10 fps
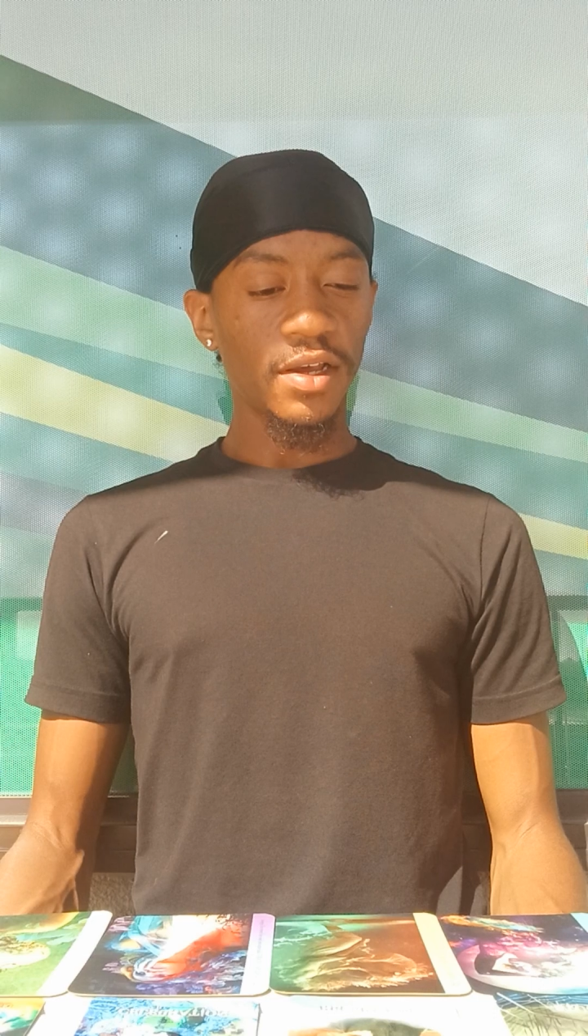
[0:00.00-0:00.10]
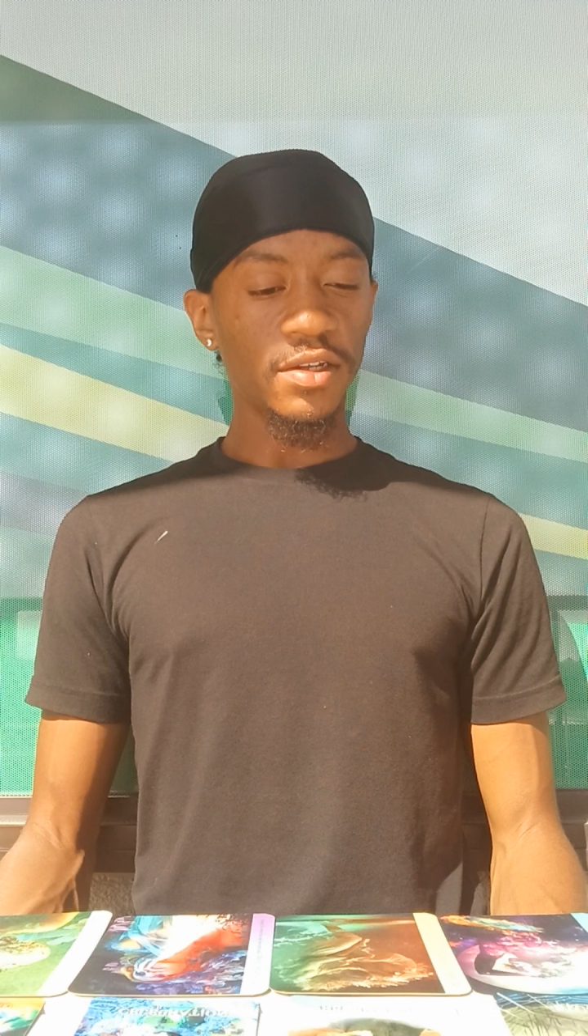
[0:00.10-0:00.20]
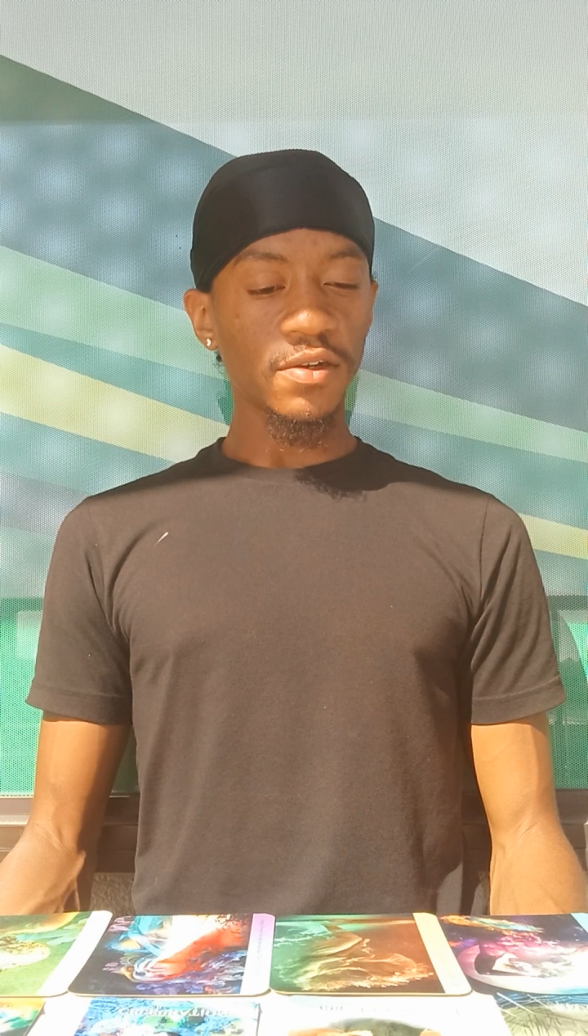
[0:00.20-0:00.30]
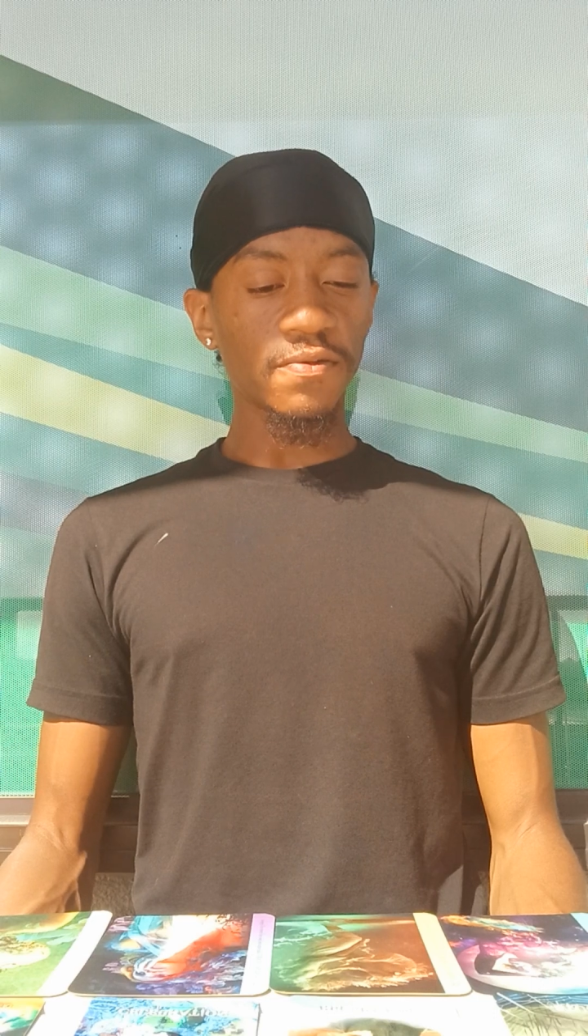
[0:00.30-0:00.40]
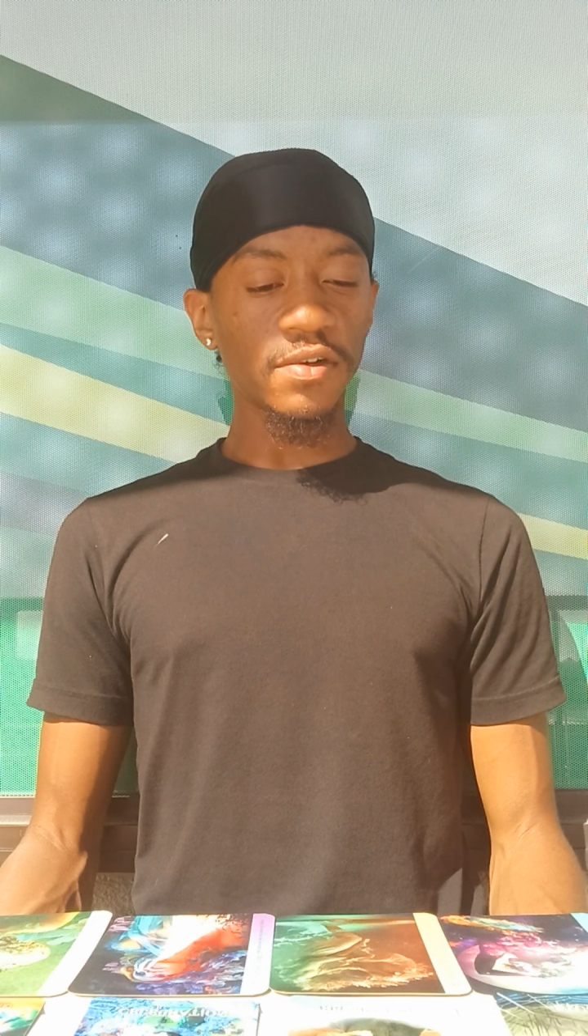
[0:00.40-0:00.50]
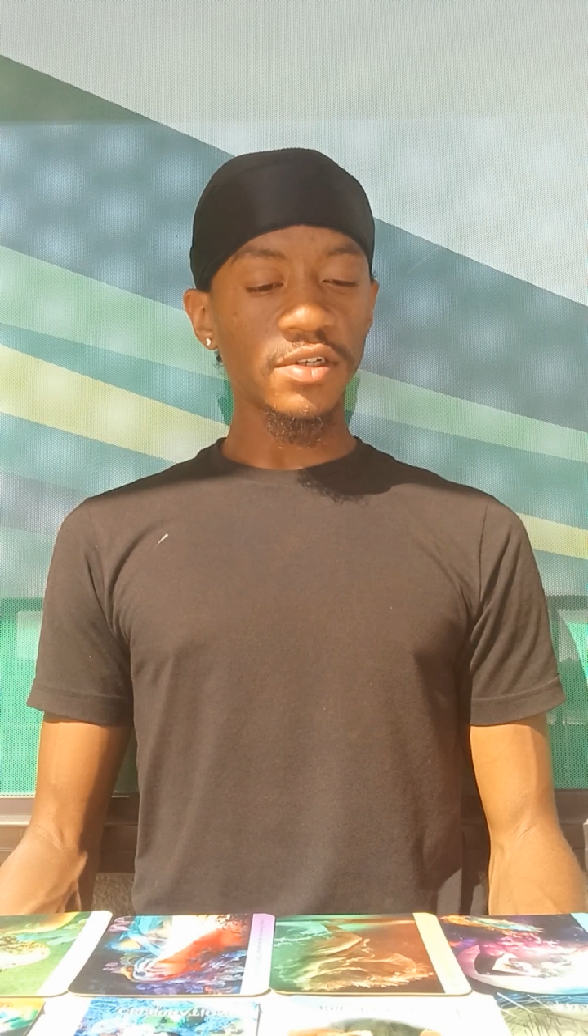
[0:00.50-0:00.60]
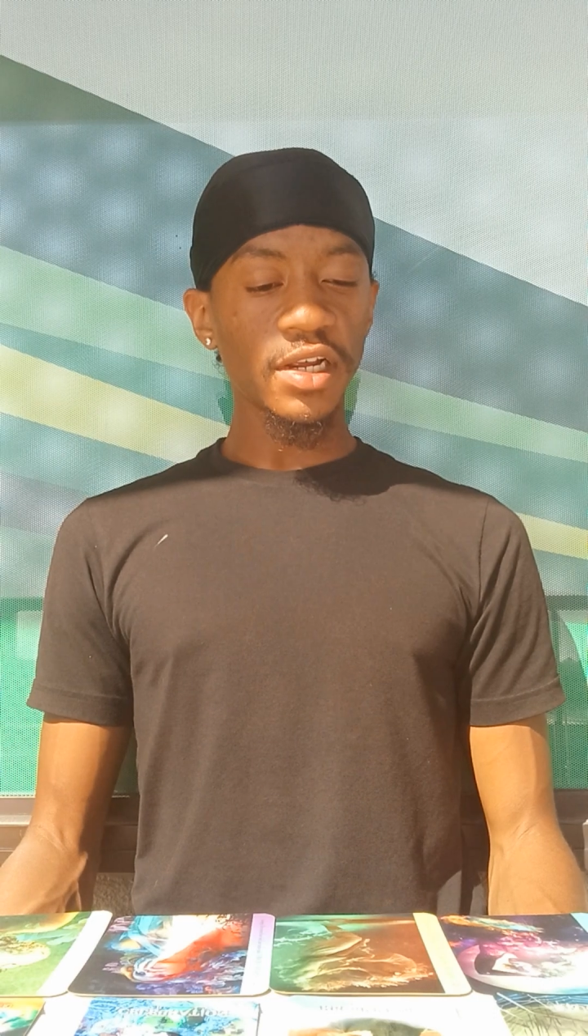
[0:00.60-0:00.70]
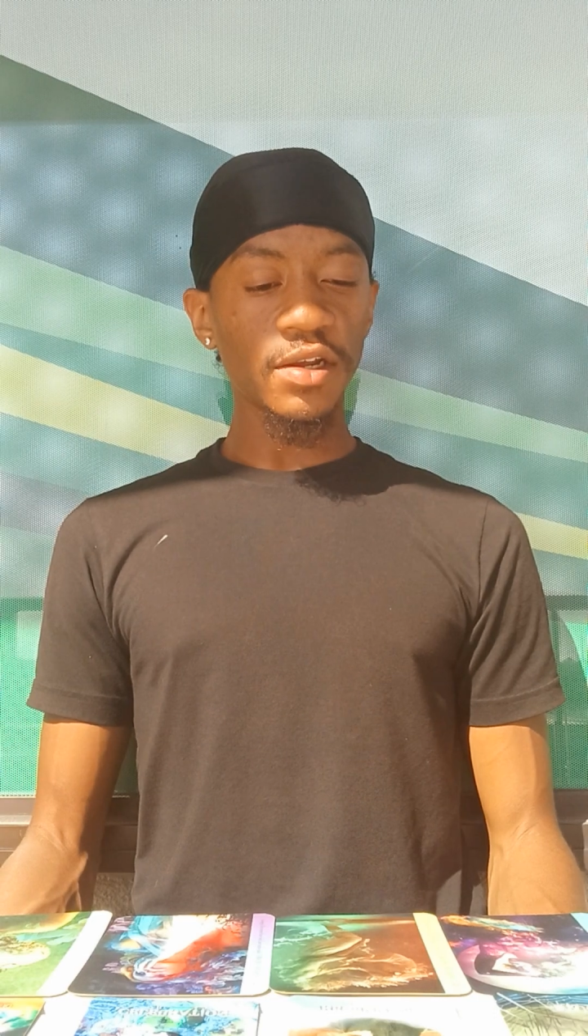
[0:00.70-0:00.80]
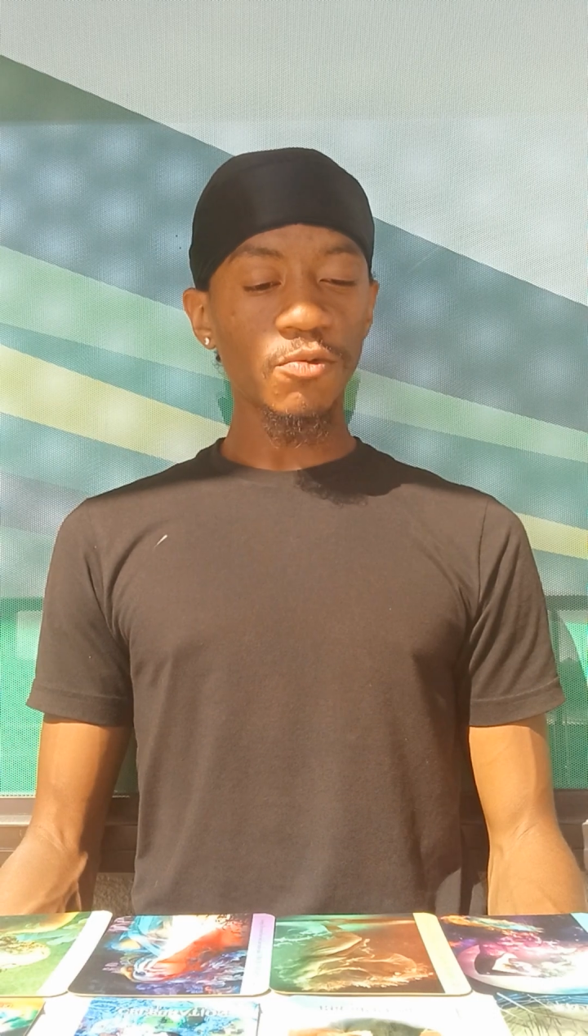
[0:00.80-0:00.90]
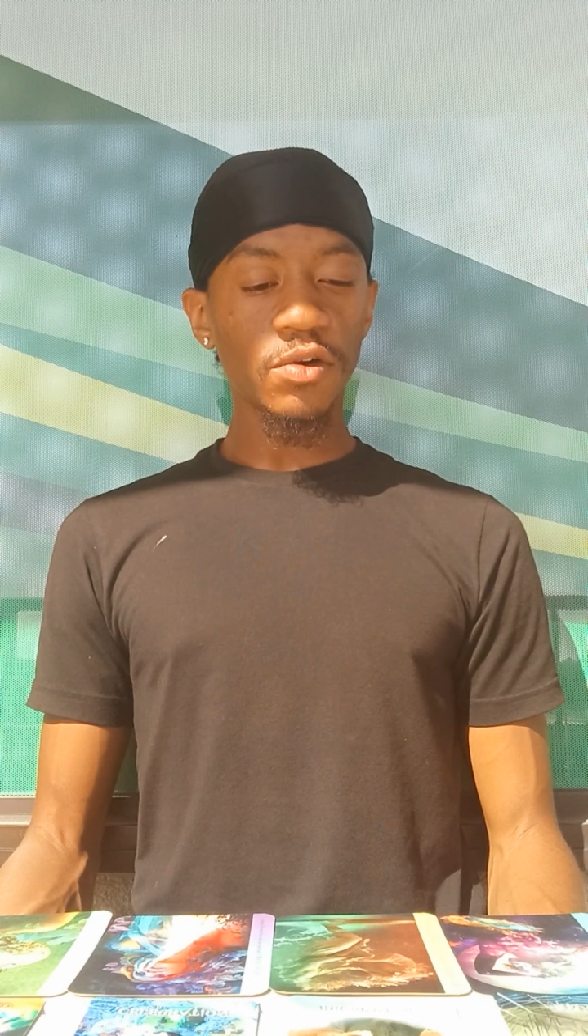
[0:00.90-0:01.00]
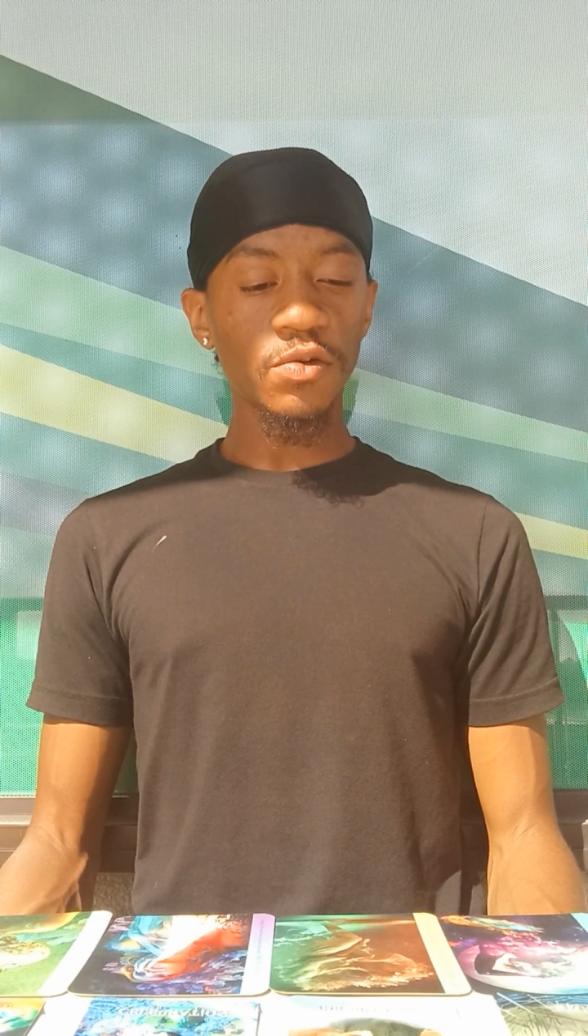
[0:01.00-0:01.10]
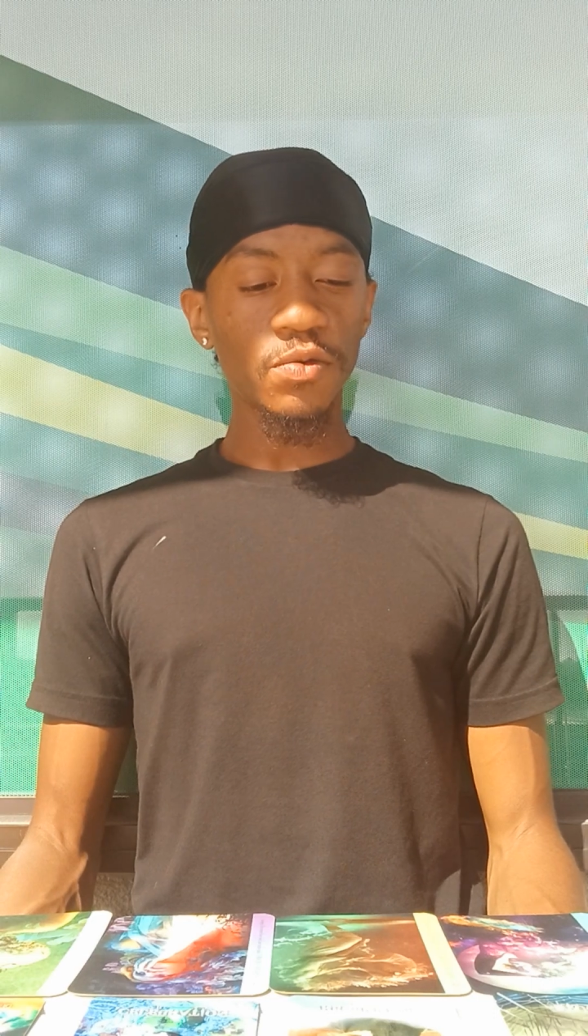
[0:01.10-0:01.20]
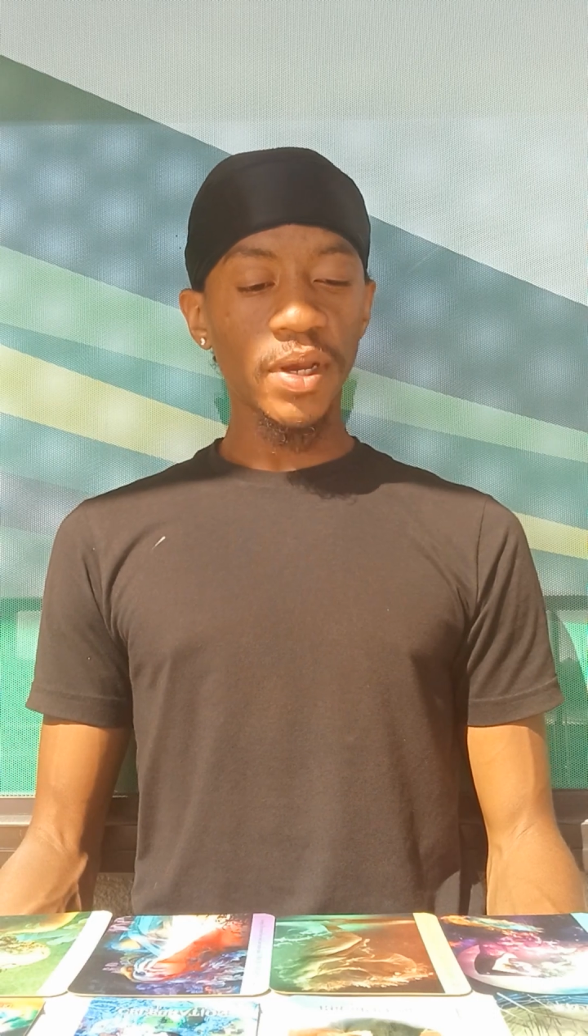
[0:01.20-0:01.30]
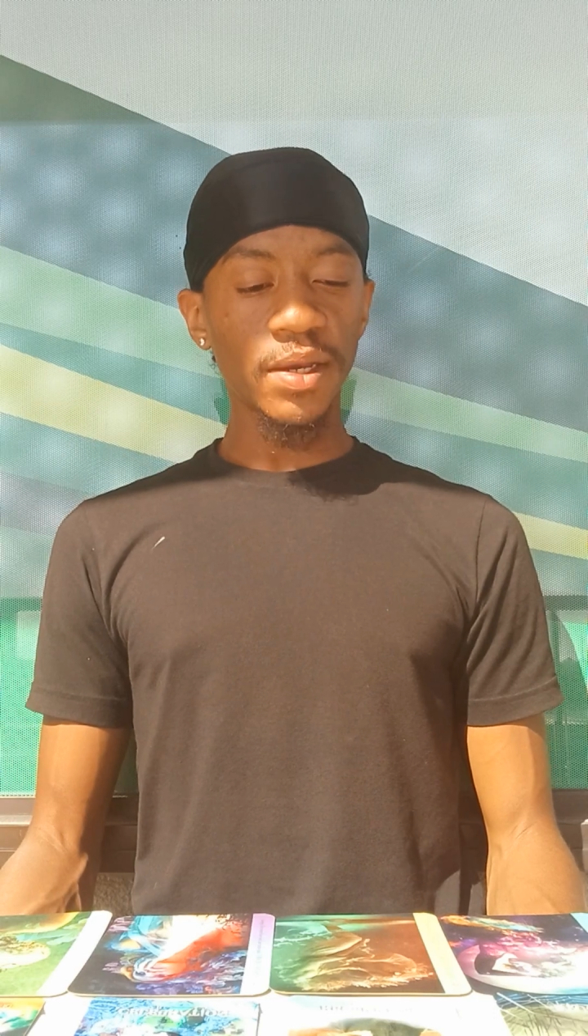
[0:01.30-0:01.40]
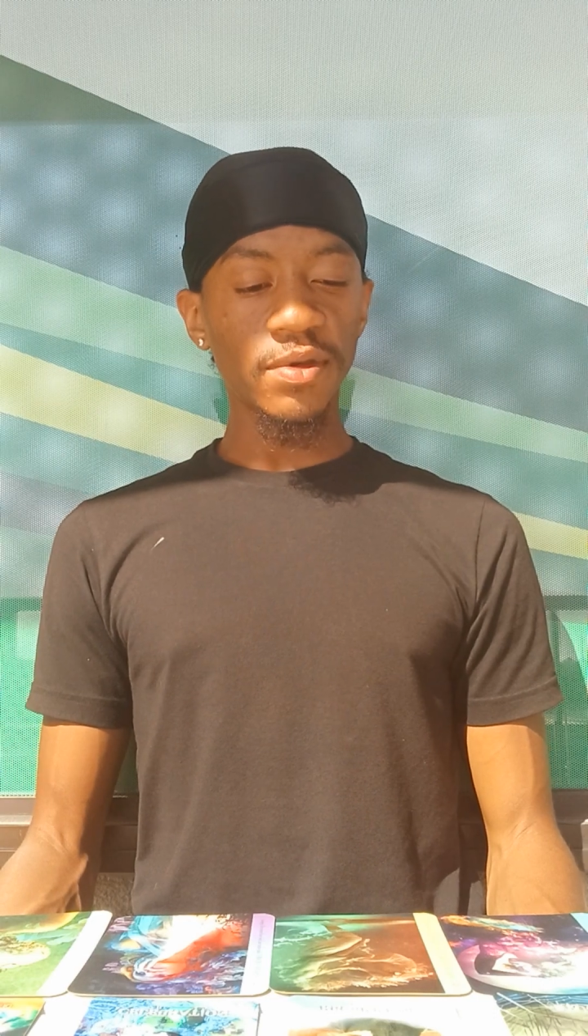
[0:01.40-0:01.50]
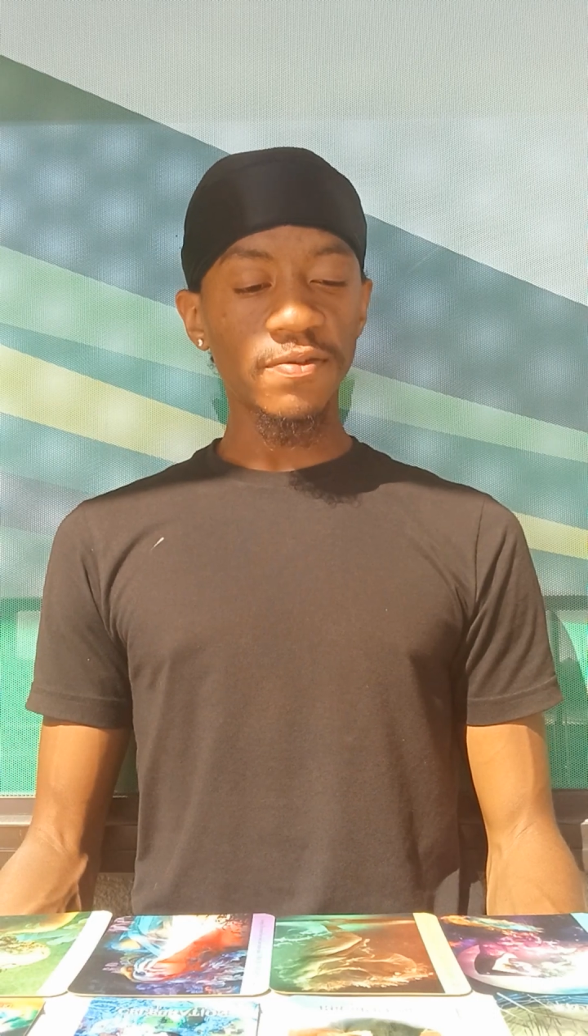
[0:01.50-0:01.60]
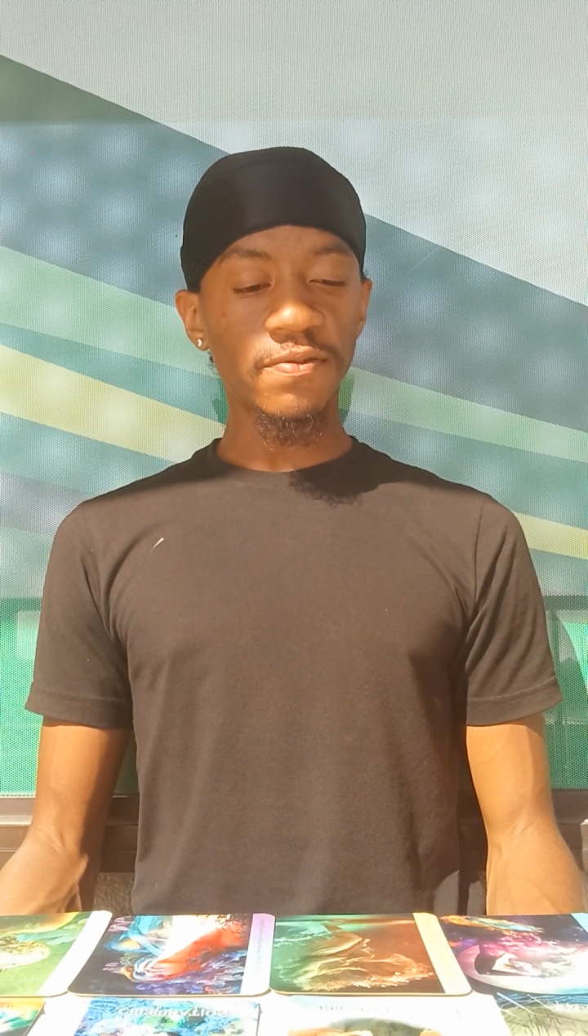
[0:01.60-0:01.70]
So if there's anyone who may be